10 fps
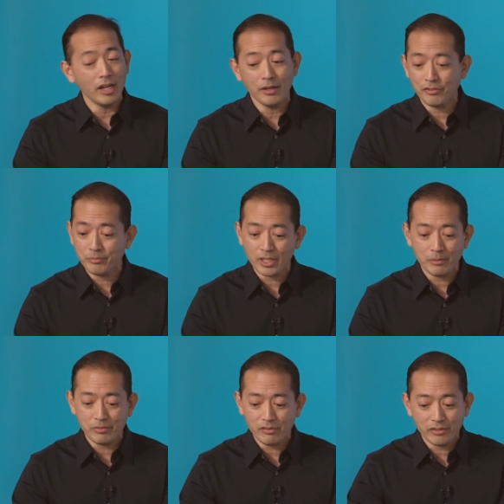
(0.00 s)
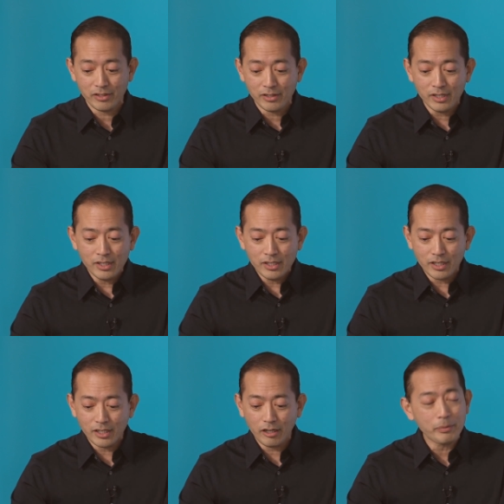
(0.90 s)
uh, sometimes even
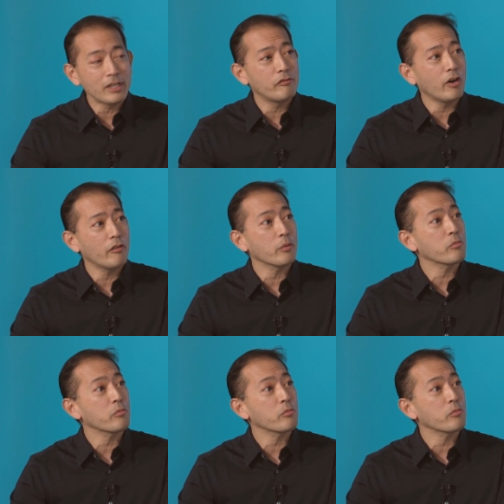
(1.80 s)
uh, helping evolve